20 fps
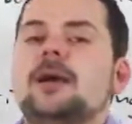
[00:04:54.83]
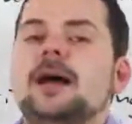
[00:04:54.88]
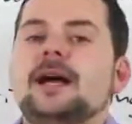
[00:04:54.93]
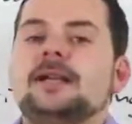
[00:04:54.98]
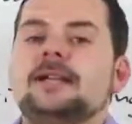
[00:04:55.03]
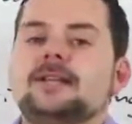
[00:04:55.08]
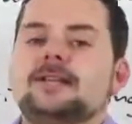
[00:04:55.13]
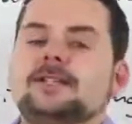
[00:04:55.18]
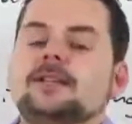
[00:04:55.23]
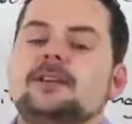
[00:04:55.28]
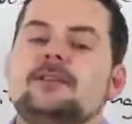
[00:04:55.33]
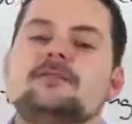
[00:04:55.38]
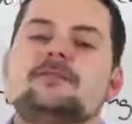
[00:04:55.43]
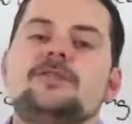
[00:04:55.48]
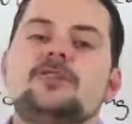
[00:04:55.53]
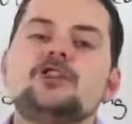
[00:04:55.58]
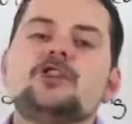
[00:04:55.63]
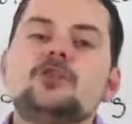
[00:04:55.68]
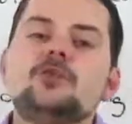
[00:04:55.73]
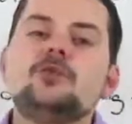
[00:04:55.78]

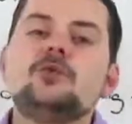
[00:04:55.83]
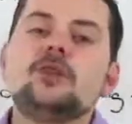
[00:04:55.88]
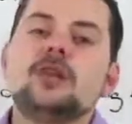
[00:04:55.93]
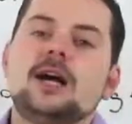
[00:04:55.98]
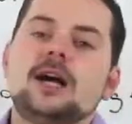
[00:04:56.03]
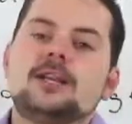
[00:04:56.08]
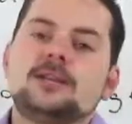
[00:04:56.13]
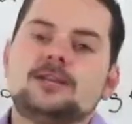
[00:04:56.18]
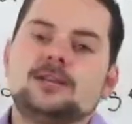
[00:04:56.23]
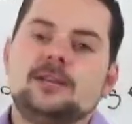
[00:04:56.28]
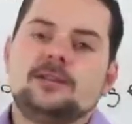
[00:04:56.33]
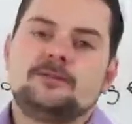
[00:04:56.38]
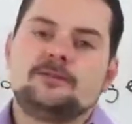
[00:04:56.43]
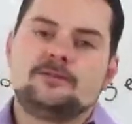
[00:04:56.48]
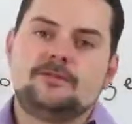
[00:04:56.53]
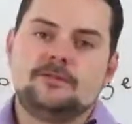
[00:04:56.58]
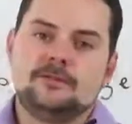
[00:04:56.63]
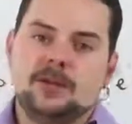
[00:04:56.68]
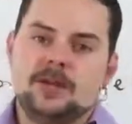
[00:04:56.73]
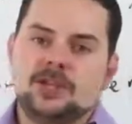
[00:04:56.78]
practicing
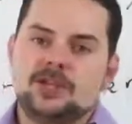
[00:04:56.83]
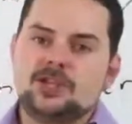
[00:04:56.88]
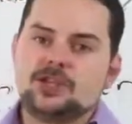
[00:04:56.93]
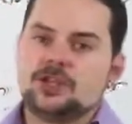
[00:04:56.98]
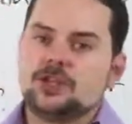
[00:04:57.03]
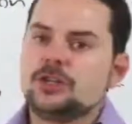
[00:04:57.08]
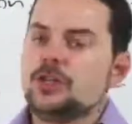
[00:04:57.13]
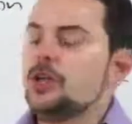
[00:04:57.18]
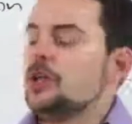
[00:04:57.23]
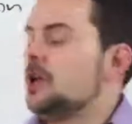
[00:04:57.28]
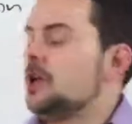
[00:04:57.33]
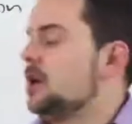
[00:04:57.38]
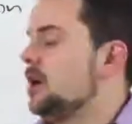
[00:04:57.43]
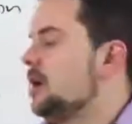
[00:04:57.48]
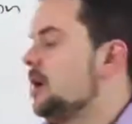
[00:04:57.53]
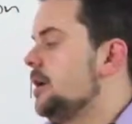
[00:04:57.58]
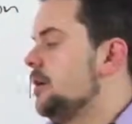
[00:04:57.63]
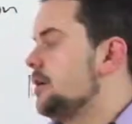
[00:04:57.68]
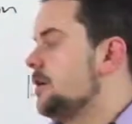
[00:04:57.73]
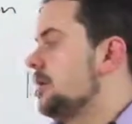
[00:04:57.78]
visualizing information
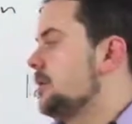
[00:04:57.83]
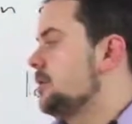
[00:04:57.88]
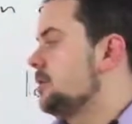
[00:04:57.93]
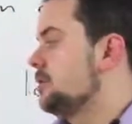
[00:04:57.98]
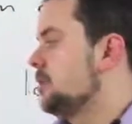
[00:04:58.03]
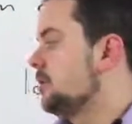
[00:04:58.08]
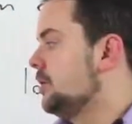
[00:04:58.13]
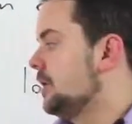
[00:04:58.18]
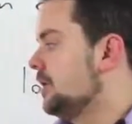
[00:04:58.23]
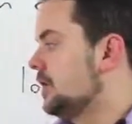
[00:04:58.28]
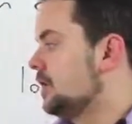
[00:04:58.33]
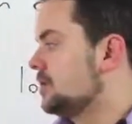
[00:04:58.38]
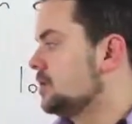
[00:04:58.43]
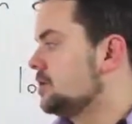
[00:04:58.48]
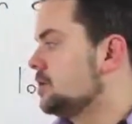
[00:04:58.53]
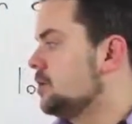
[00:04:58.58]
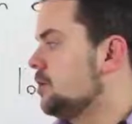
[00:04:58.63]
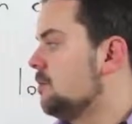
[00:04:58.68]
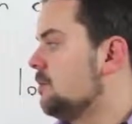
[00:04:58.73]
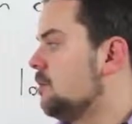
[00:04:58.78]
when you're
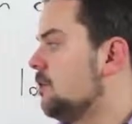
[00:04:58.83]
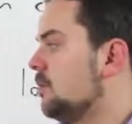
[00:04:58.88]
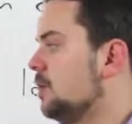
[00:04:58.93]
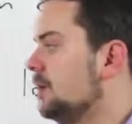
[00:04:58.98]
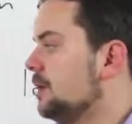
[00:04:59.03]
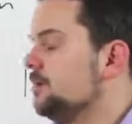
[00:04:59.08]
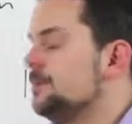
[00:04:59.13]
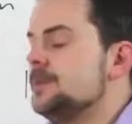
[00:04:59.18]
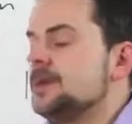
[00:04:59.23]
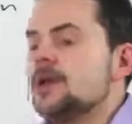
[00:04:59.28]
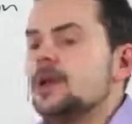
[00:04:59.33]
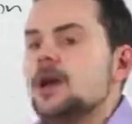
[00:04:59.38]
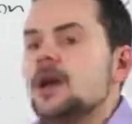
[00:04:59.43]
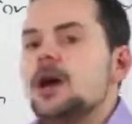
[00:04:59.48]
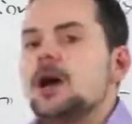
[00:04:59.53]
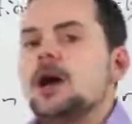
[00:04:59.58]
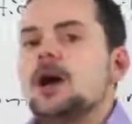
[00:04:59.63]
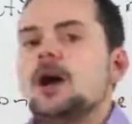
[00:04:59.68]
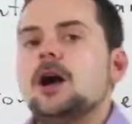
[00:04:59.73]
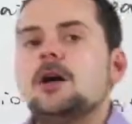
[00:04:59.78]
learning is so important.
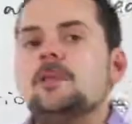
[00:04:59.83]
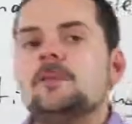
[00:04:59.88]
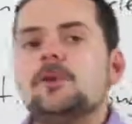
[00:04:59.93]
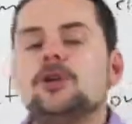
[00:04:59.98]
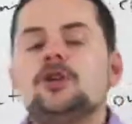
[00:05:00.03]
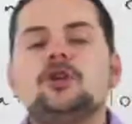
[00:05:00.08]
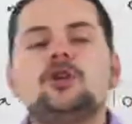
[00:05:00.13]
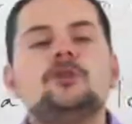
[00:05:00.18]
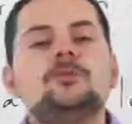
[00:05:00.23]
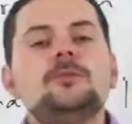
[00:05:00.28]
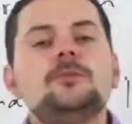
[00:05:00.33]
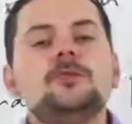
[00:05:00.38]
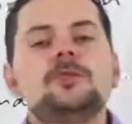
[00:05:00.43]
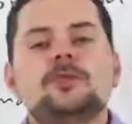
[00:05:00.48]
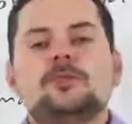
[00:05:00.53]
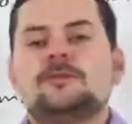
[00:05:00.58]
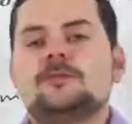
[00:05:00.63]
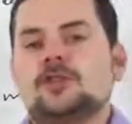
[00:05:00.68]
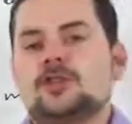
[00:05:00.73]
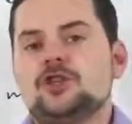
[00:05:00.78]

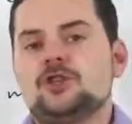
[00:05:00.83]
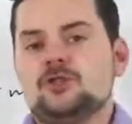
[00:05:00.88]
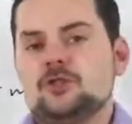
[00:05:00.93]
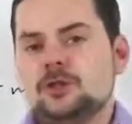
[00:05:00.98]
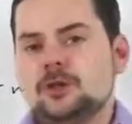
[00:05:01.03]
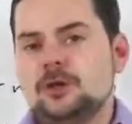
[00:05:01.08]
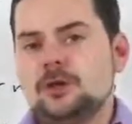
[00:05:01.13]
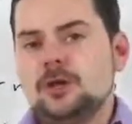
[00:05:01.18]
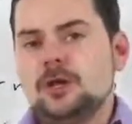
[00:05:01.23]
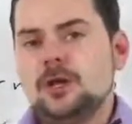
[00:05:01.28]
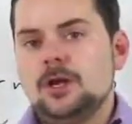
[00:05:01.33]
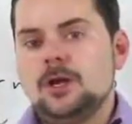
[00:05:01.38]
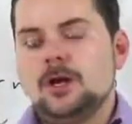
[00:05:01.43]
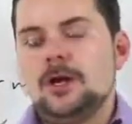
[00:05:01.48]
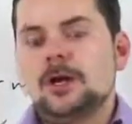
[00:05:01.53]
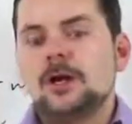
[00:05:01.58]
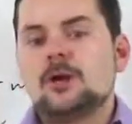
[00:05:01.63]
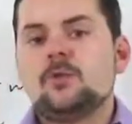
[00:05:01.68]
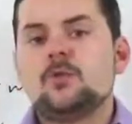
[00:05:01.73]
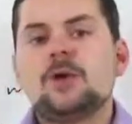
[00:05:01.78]
Humans are visual.
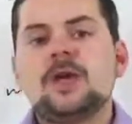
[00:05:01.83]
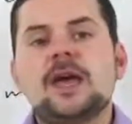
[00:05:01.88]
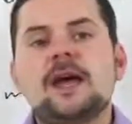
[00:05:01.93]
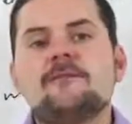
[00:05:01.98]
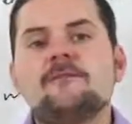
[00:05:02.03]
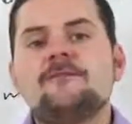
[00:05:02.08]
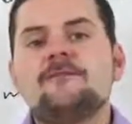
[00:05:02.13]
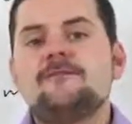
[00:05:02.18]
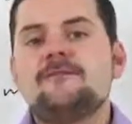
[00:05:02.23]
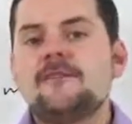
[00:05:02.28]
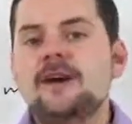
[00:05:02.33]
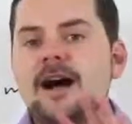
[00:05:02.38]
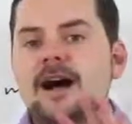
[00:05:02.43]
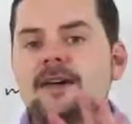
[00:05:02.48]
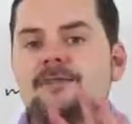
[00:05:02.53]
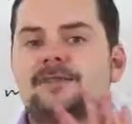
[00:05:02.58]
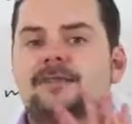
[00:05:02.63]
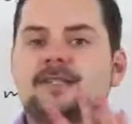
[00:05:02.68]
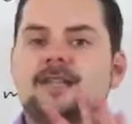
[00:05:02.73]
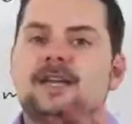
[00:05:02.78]
We have
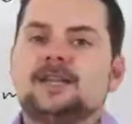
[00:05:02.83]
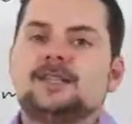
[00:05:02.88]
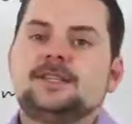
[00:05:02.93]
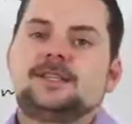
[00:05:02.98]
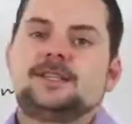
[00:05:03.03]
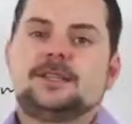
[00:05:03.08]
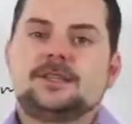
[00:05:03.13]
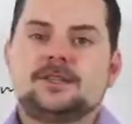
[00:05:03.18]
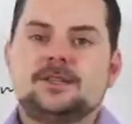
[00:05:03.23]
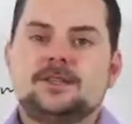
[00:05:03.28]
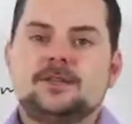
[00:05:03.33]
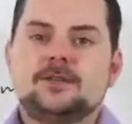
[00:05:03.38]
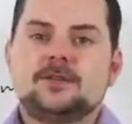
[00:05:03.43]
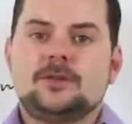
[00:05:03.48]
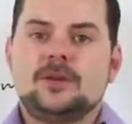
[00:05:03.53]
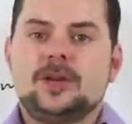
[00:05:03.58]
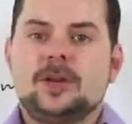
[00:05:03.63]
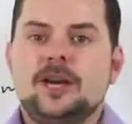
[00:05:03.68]
5 senses,